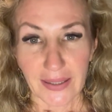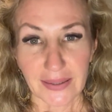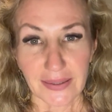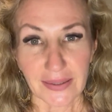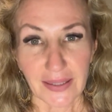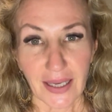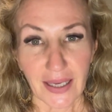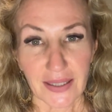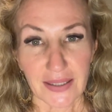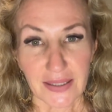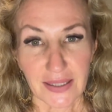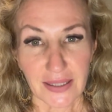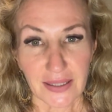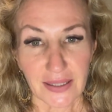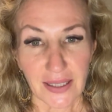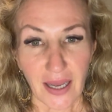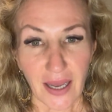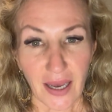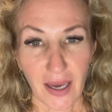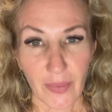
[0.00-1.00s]
that can
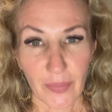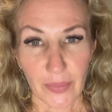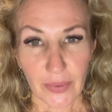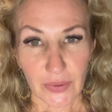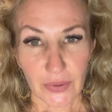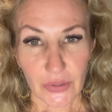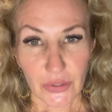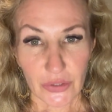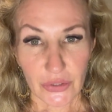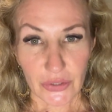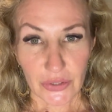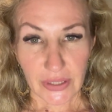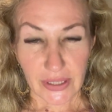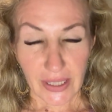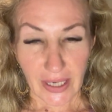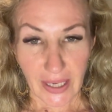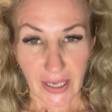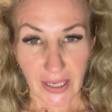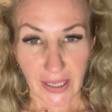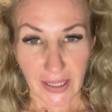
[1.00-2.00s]
happen
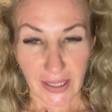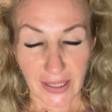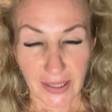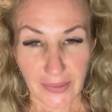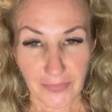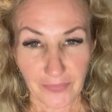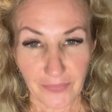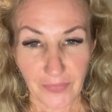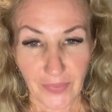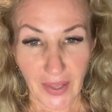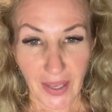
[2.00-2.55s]
today.